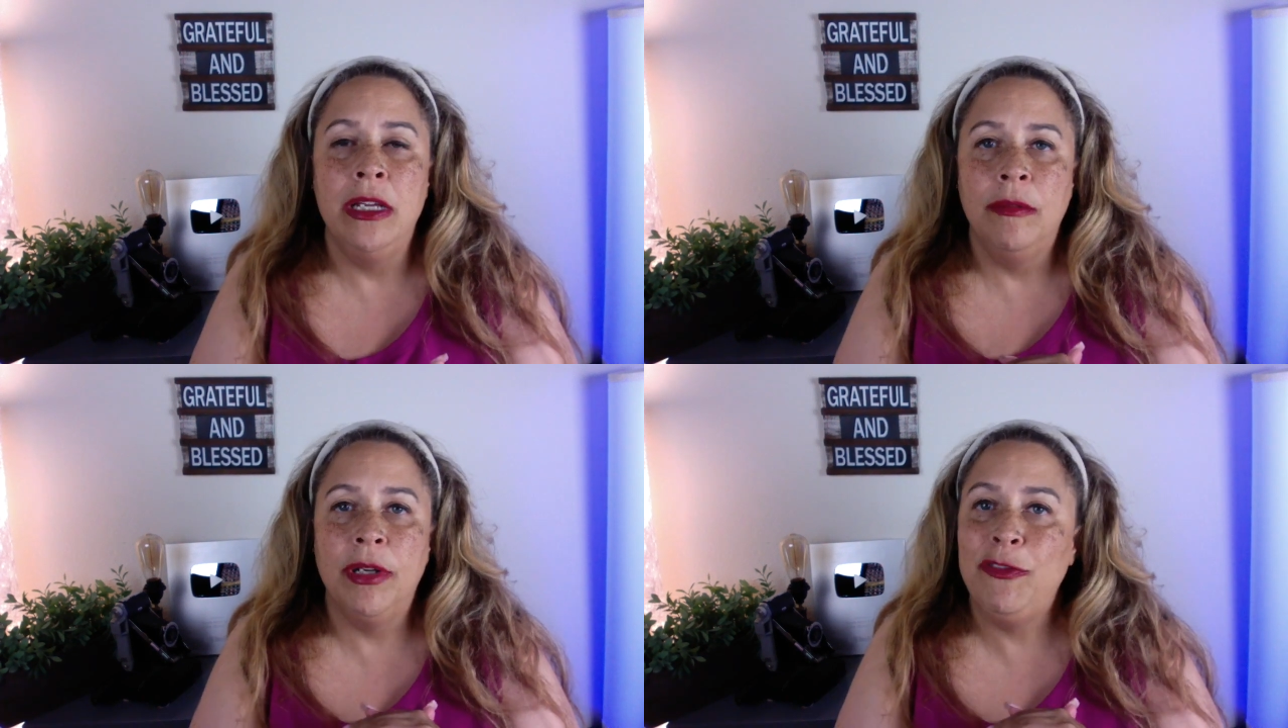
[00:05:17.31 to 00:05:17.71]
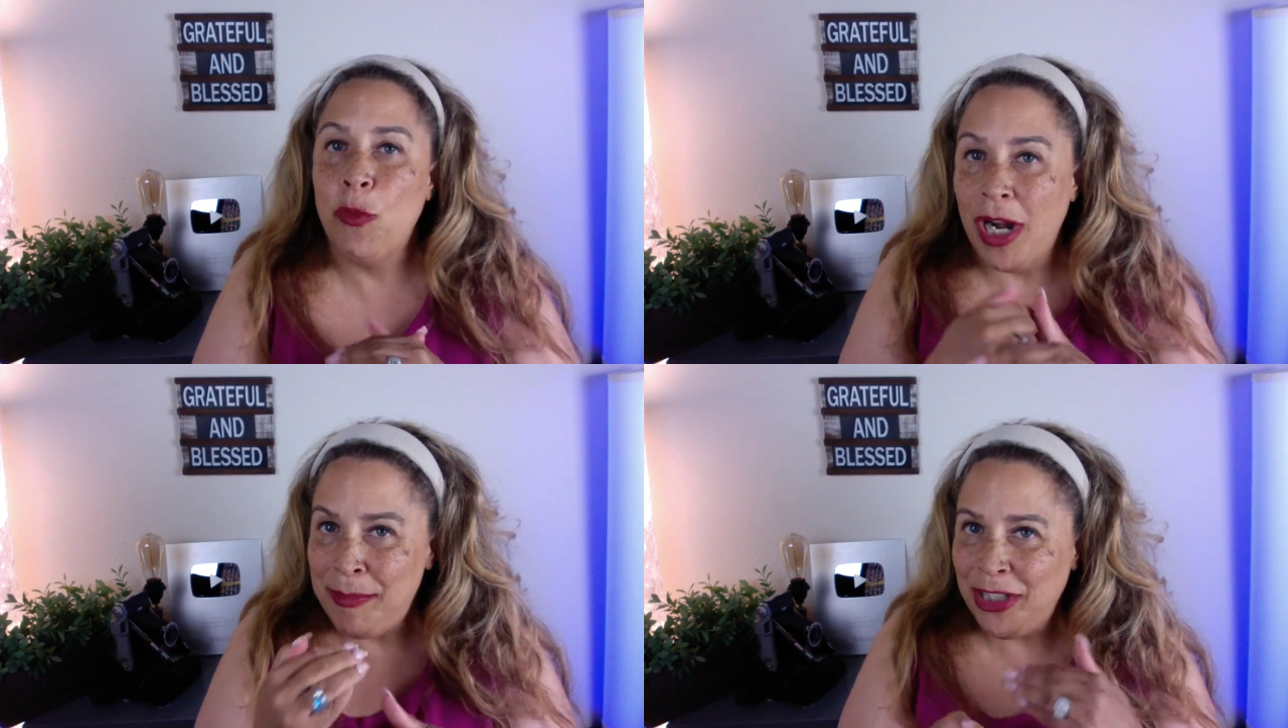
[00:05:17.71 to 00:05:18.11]
But if you
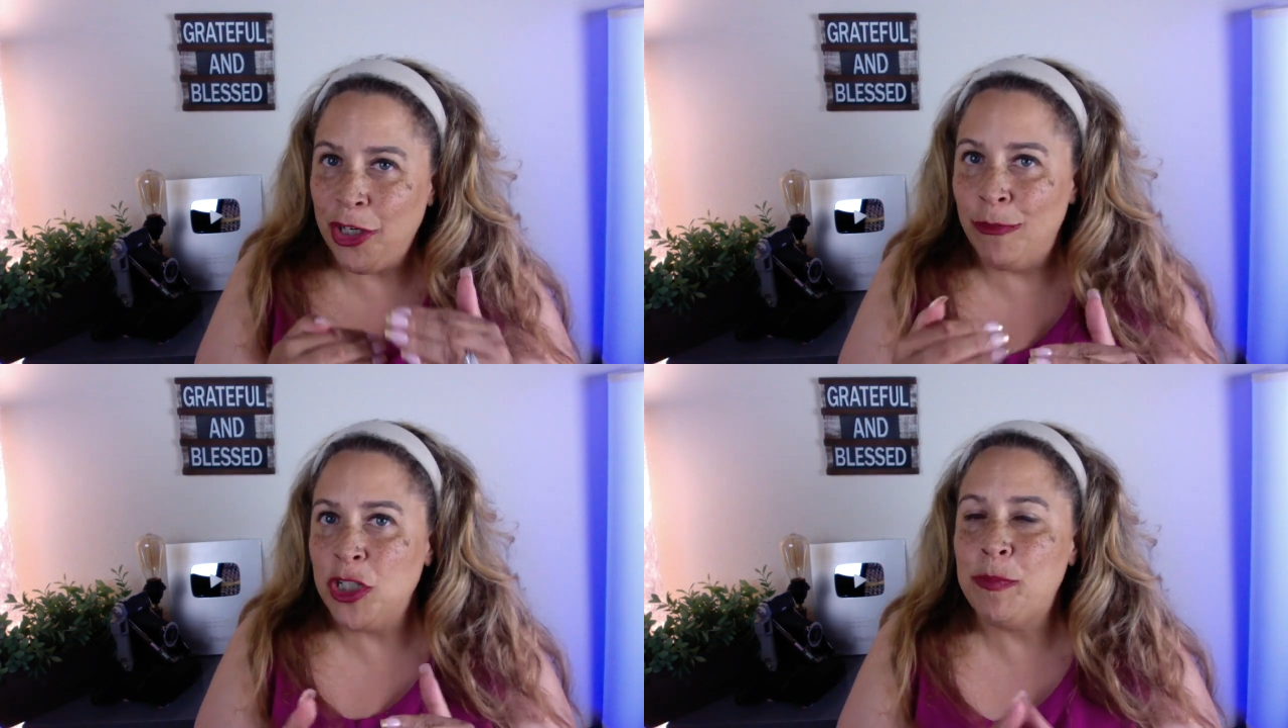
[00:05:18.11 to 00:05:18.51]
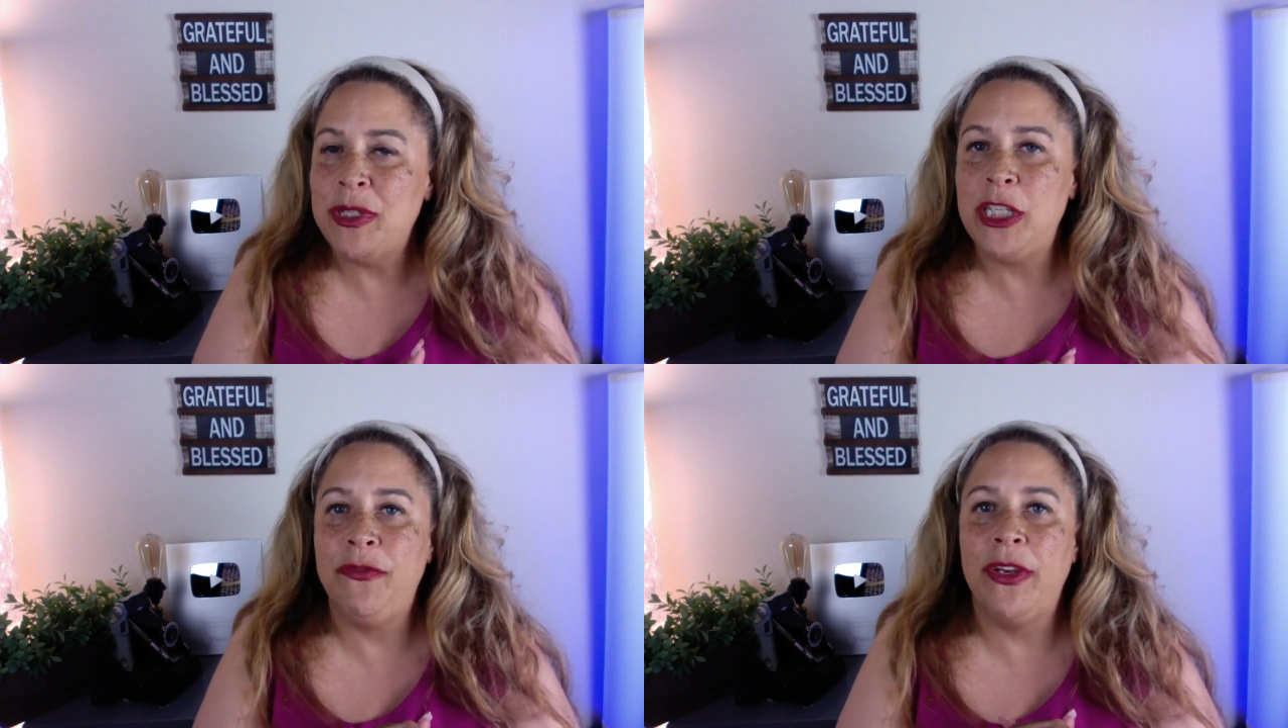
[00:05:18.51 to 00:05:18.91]
want to be a little more
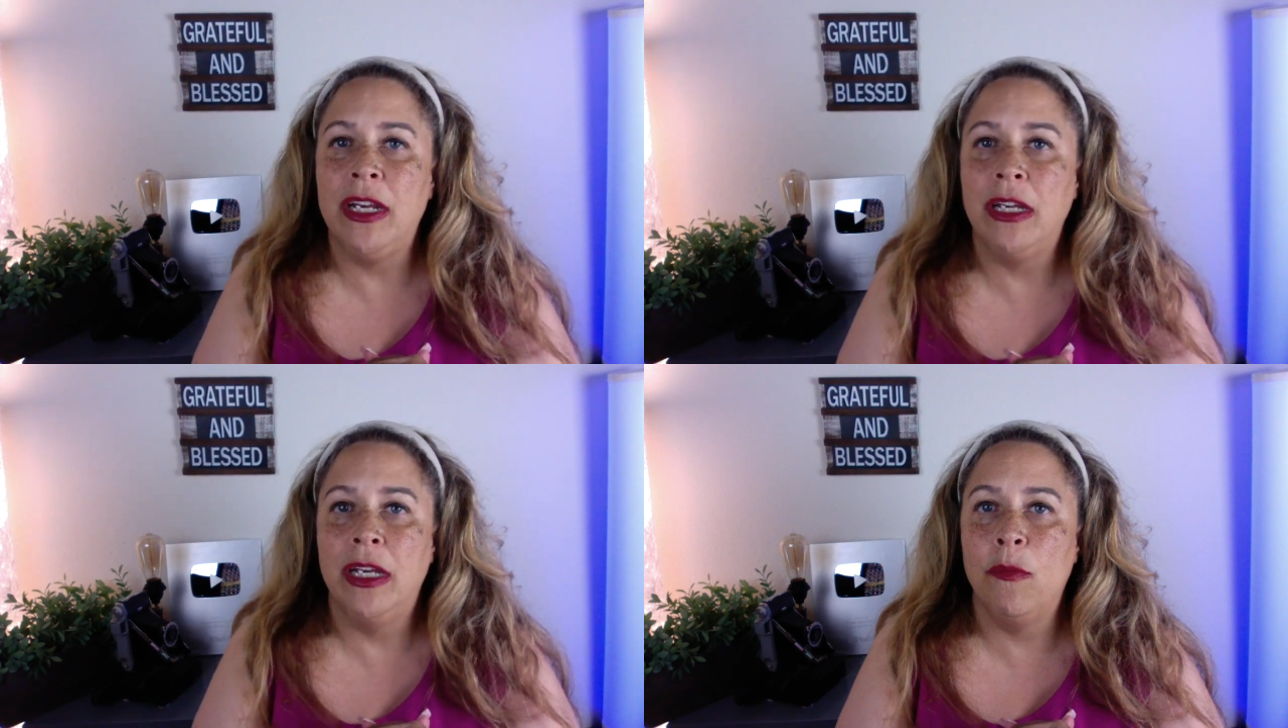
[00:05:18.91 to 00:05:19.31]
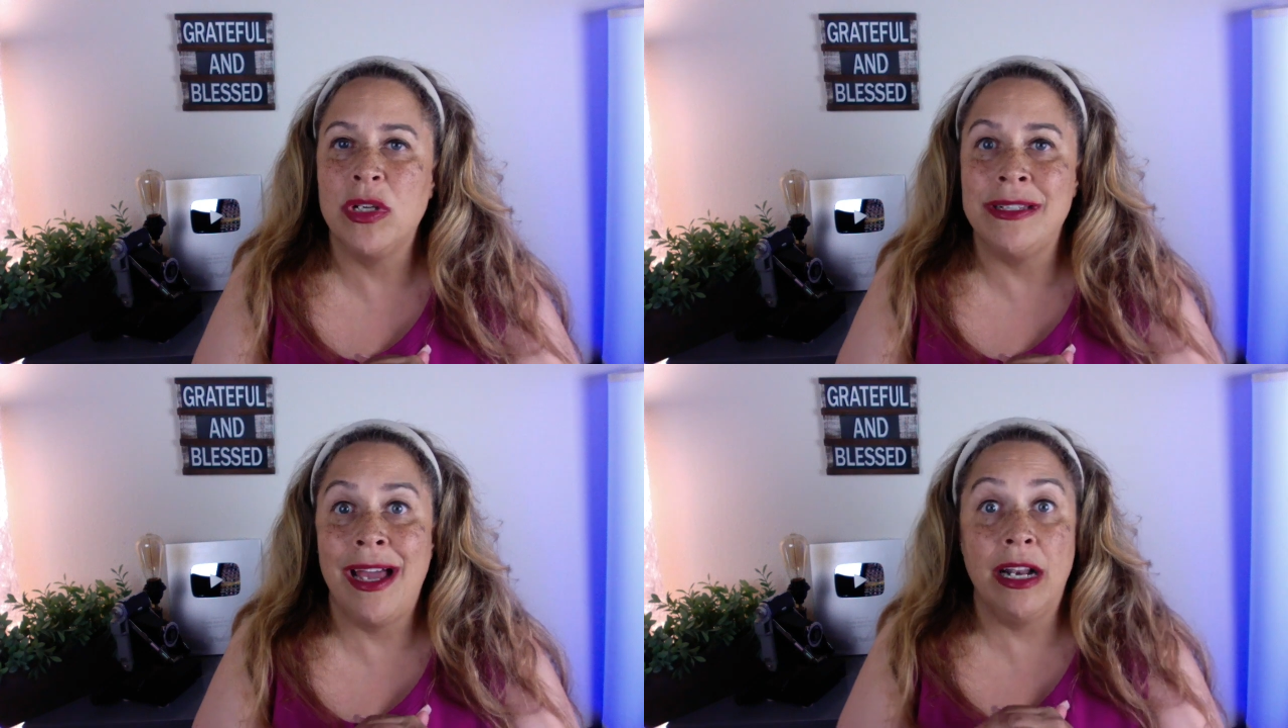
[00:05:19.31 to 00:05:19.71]
specific, it
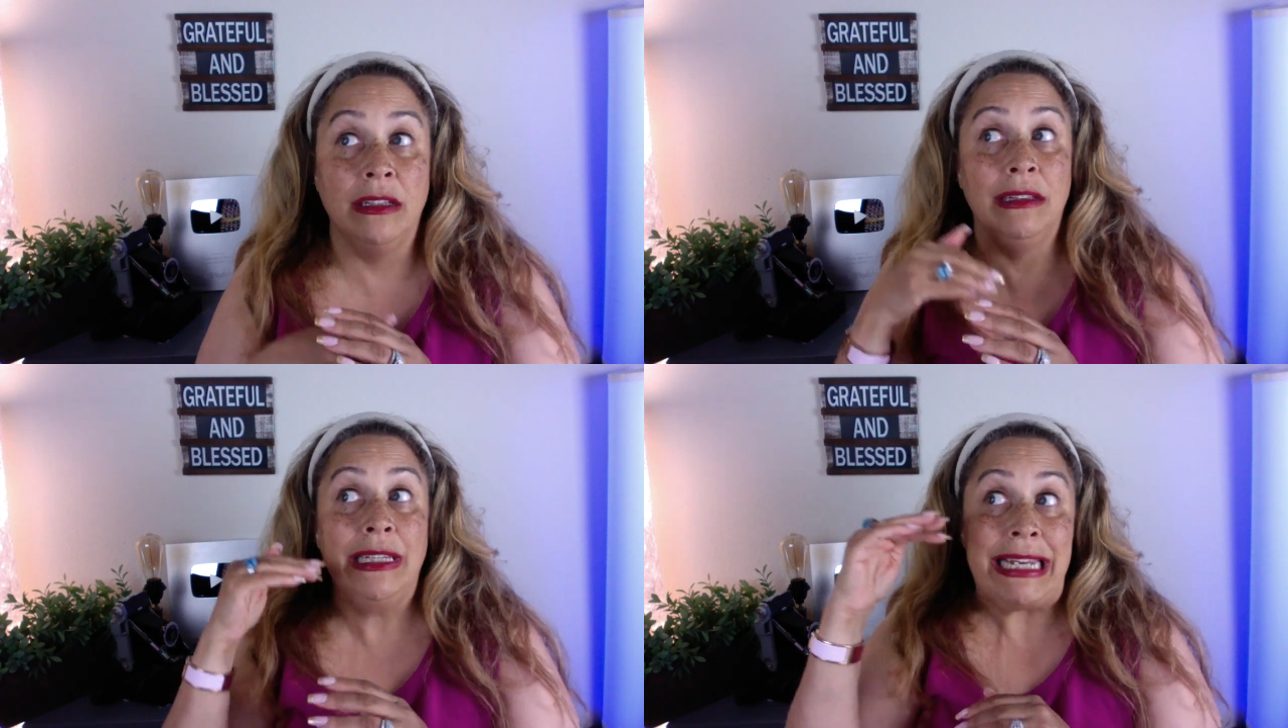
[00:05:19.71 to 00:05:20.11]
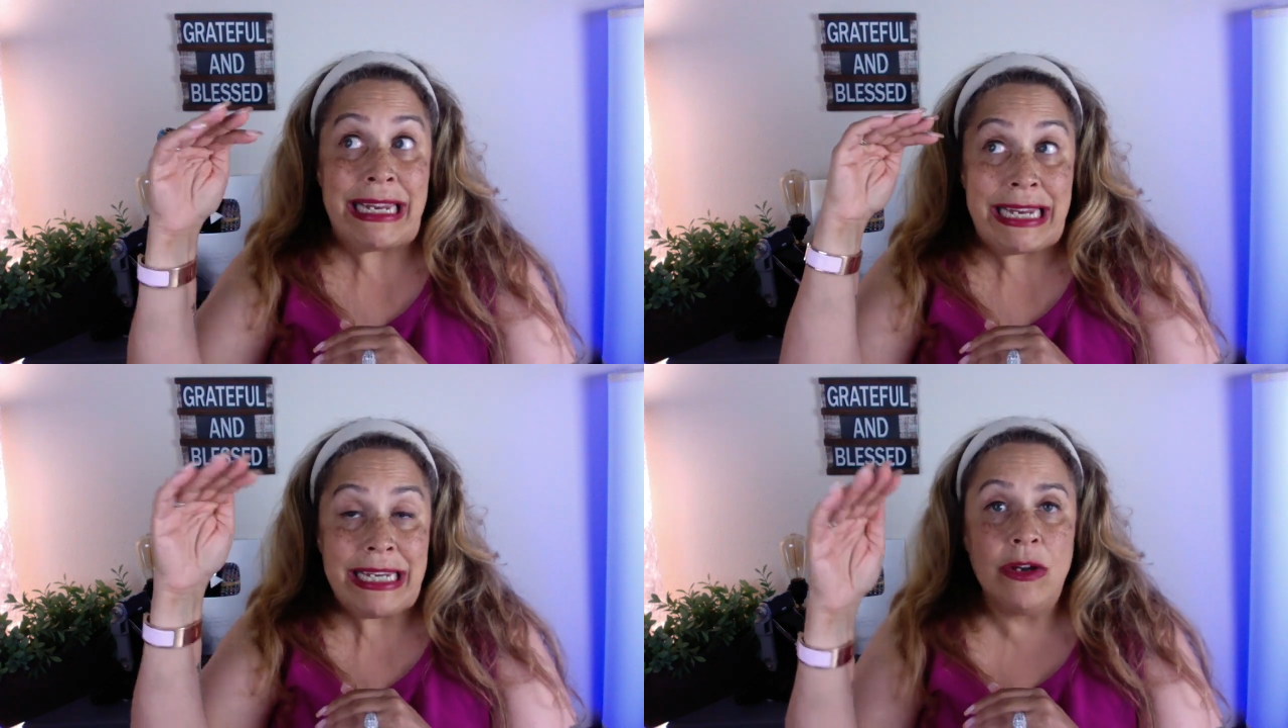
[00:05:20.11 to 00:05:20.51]
was not a
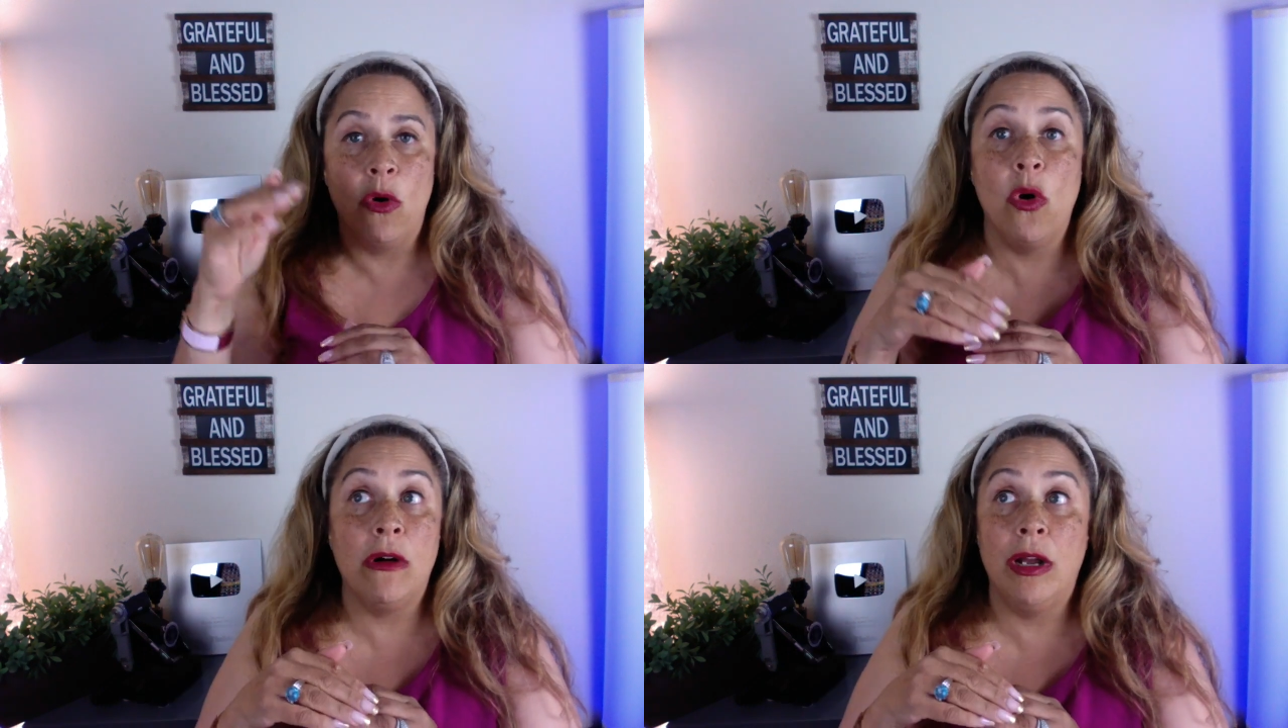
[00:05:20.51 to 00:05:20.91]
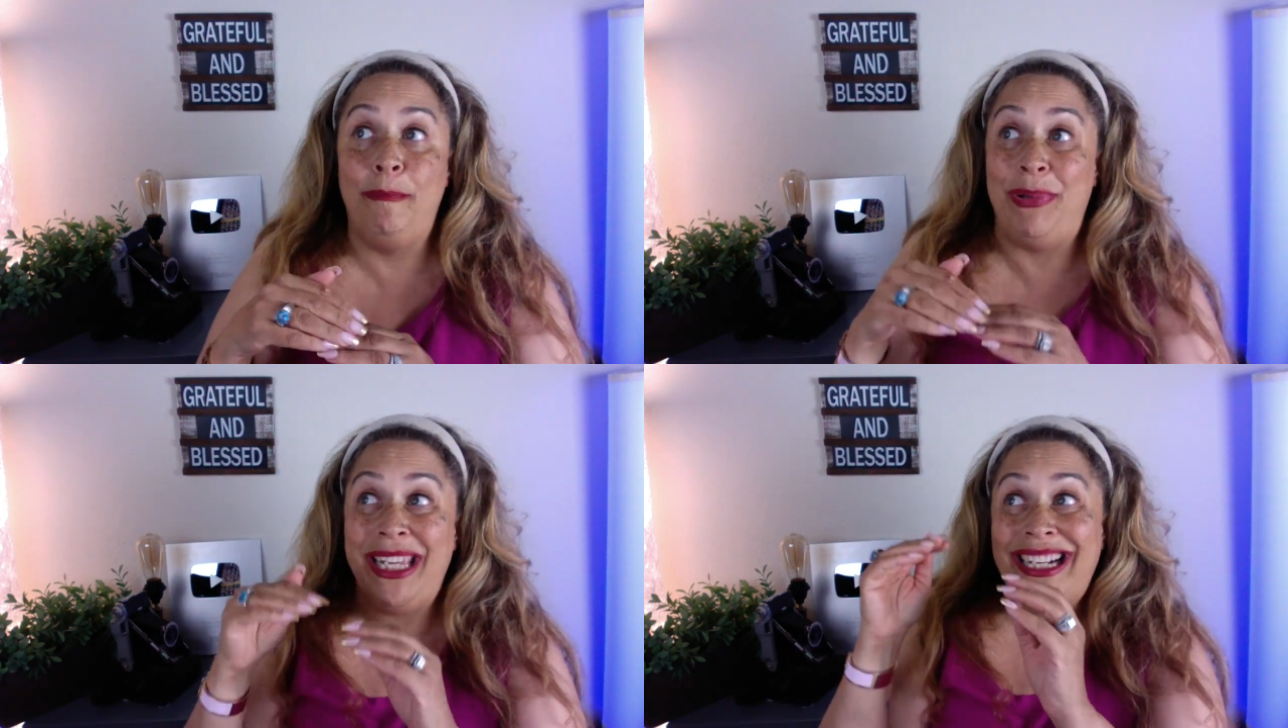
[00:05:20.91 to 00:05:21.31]
lead or a
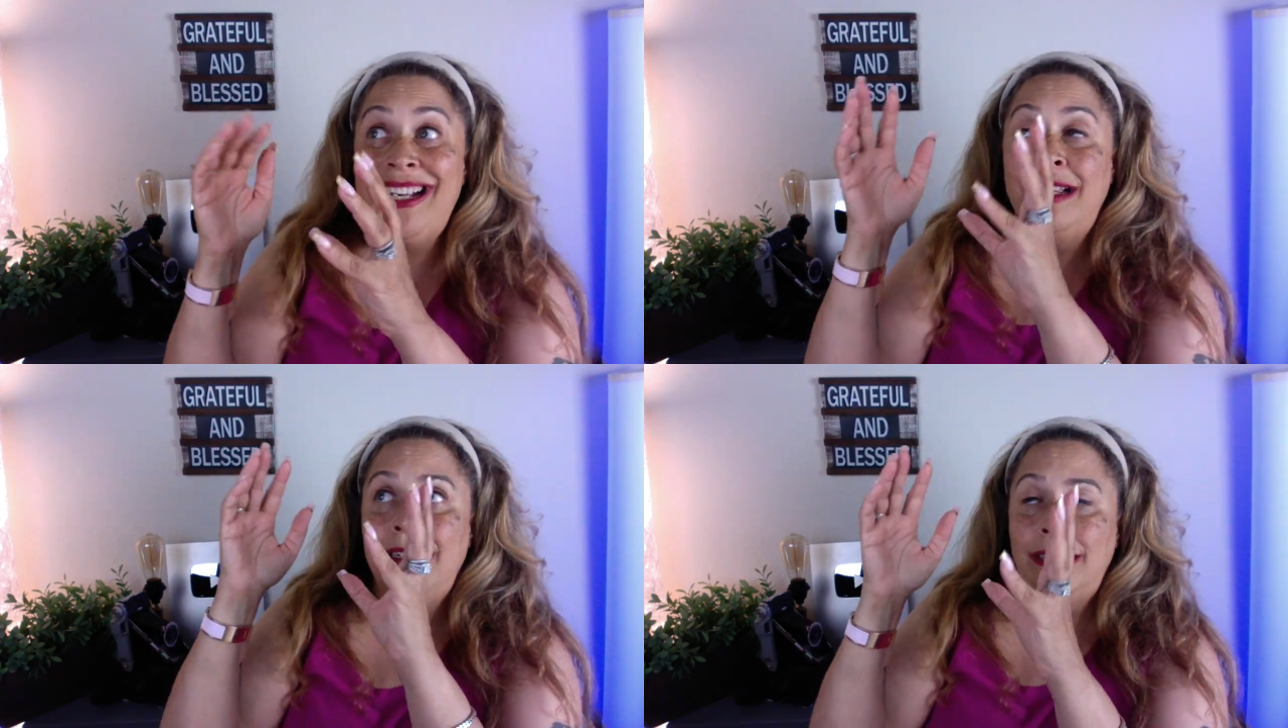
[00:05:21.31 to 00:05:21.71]
big,